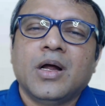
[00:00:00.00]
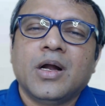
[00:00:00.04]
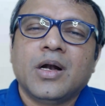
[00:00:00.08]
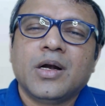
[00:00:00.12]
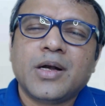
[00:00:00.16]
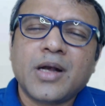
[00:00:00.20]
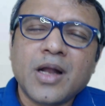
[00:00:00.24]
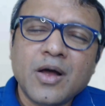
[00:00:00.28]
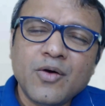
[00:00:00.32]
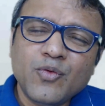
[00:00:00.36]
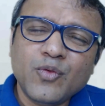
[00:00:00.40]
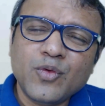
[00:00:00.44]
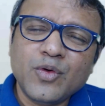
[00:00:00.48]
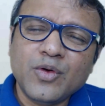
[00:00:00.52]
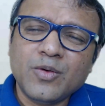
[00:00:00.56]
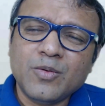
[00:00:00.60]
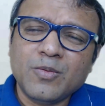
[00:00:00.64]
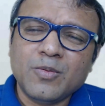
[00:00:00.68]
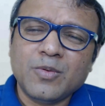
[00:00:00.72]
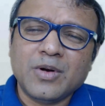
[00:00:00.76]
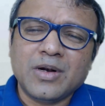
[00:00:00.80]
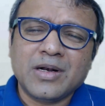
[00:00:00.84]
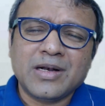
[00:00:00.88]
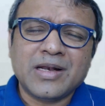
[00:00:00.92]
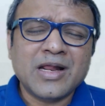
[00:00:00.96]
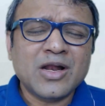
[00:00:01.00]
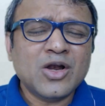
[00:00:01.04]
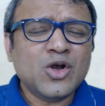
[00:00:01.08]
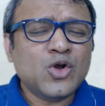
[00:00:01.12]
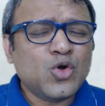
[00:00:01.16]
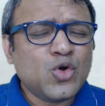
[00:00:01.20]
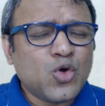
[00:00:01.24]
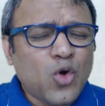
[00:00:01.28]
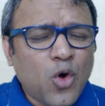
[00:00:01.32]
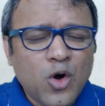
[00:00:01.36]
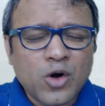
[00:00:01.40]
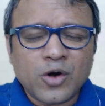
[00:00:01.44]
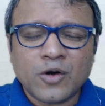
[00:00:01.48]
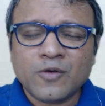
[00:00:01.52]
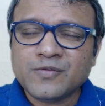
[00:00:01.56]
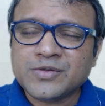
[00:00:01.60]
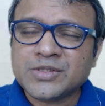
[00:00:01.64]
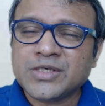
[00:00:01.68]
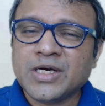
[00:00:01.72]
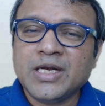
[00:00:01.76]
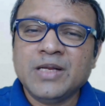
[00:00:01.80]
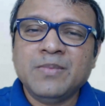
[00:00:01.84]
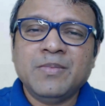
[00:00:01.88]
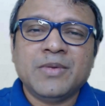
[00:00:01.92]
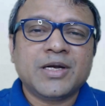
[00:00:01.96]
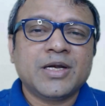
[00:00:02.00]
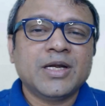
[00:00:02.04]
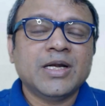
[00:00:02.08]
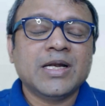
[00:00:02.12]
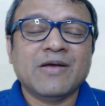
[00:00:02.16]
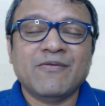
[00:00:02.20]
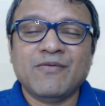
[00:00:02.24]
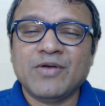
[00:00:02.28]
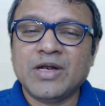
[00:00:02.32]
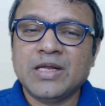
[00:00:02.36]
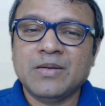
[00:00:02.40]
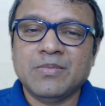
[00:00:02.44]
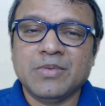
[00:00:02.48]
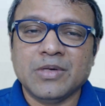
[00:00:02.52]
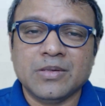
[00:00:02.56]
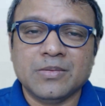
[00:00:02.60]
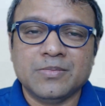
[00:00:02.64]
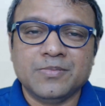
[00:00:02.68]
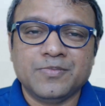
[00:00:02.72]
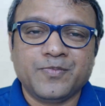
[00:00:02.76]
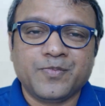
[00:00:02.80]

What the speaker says: Now, there are a lot of study material available.